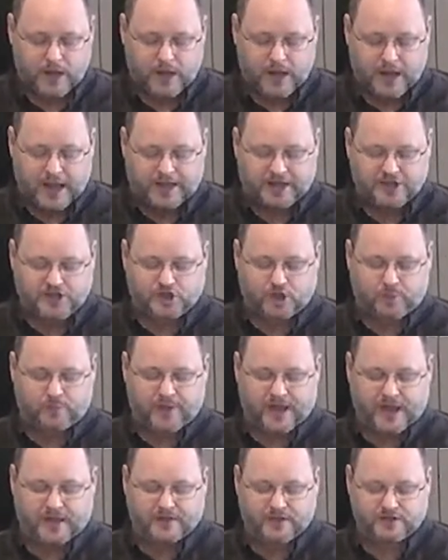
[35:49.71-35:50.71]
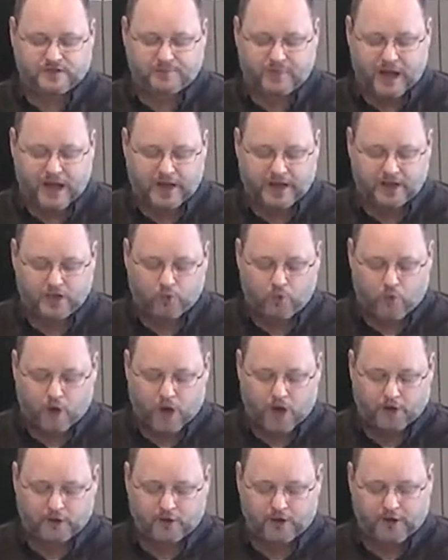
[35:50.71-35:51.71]
And he shall bathe his body in
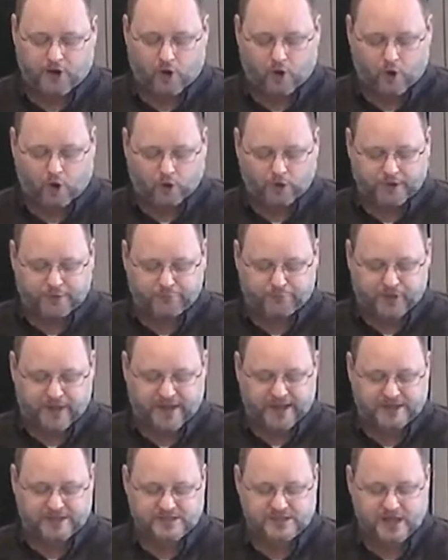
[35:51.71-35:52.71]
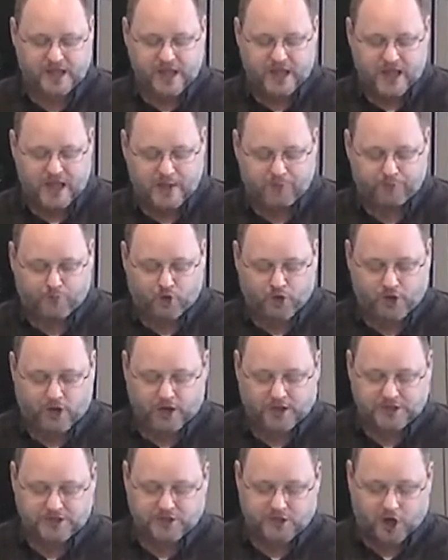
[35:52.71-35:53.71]
water in a holy place and put
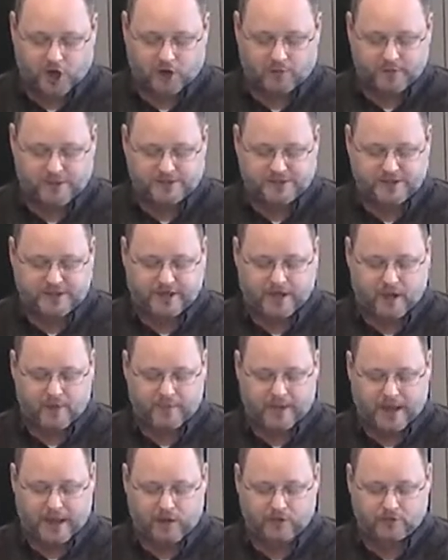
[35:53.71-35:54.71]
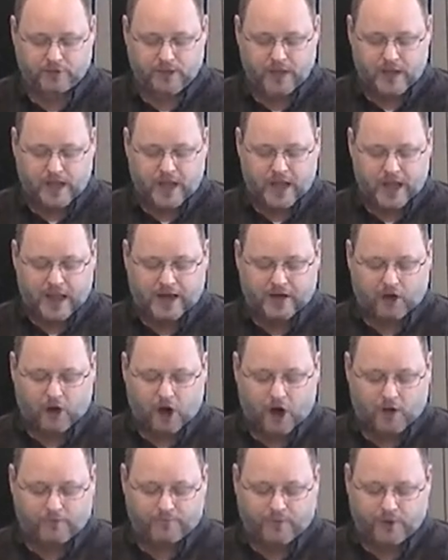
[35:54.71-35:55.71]
on his garments and come out and
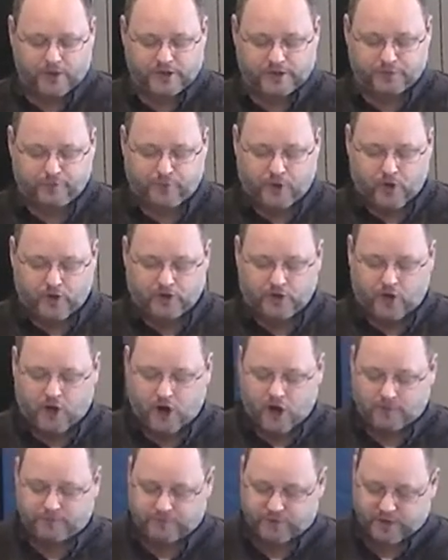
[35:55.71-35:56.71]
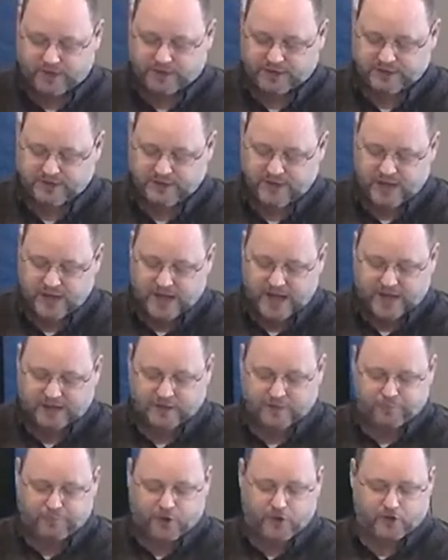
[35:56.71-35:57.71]
offer his burnt offerings and
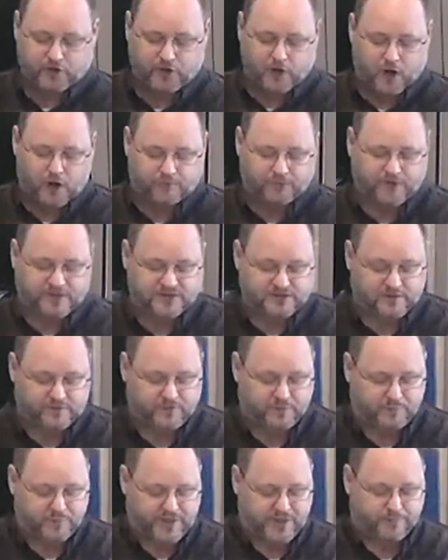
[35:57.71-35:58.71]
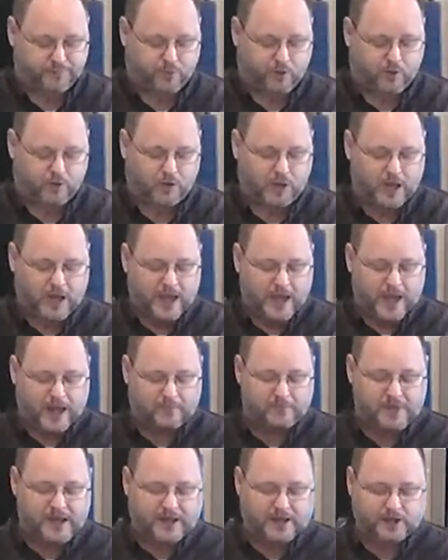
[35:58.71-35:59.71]
the burnt offerings of the people
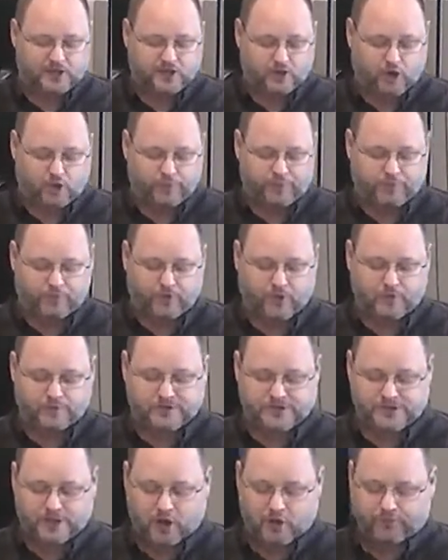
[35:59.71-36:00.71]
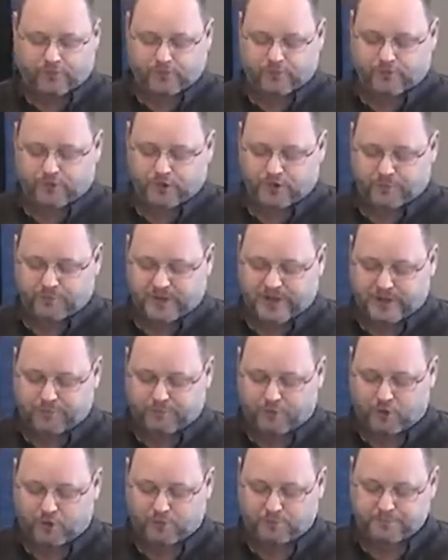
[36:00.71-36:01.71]
and make atonement for himself and for the
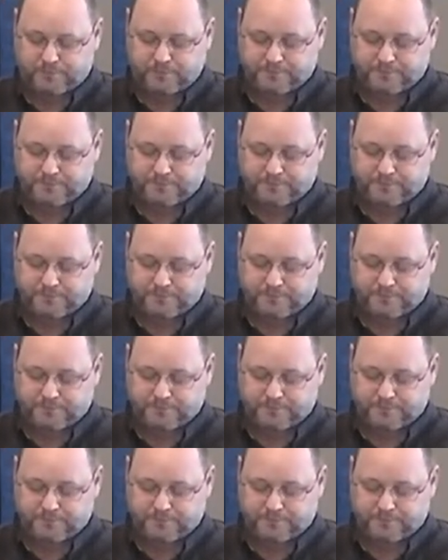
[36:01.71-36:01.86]
people.